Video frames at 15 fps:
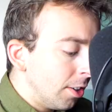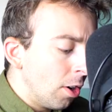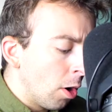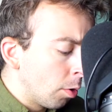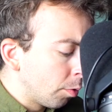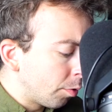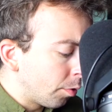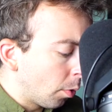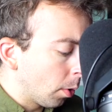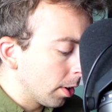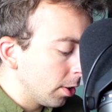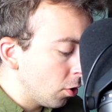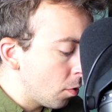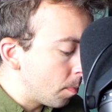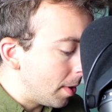No for
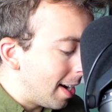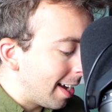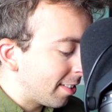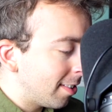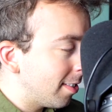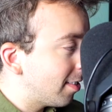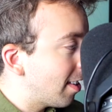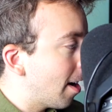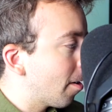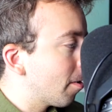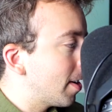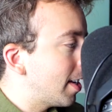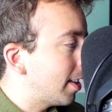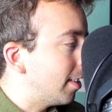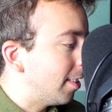loop
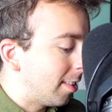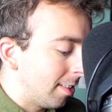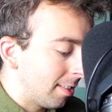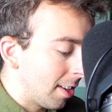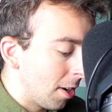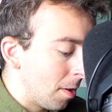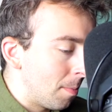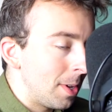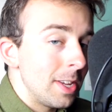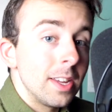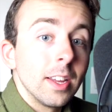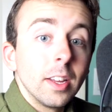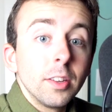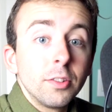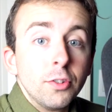necessary. This is going to
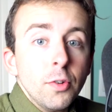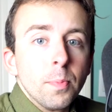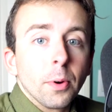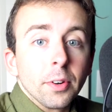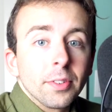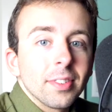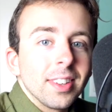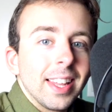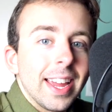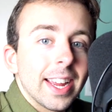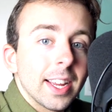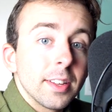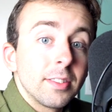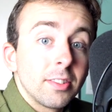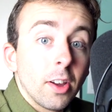be super
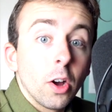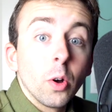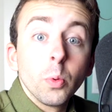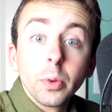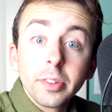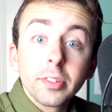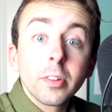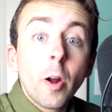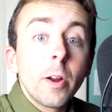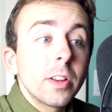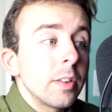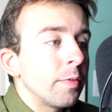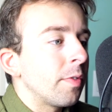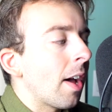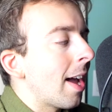slick. So we'll start
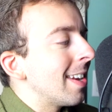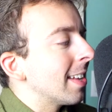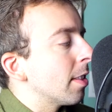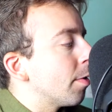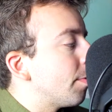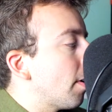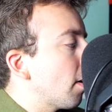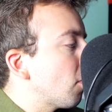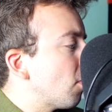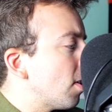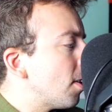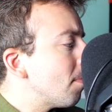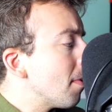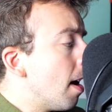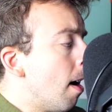defining the
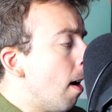function.